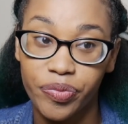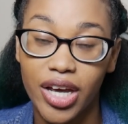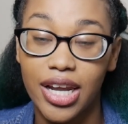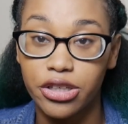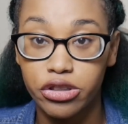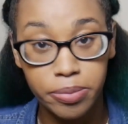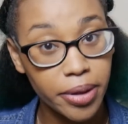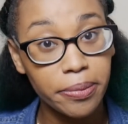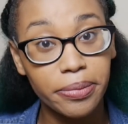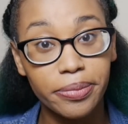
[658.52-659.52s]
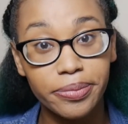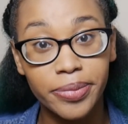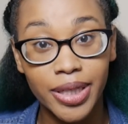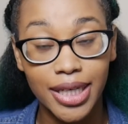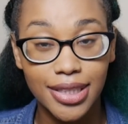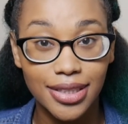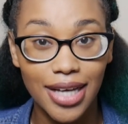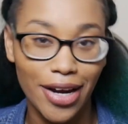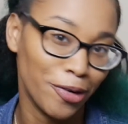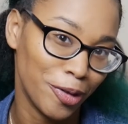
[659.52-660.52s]
electric pump, but
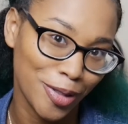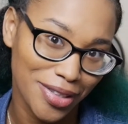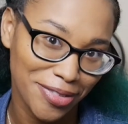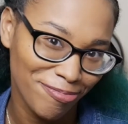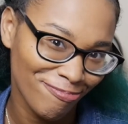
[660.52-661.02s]
I don't use it.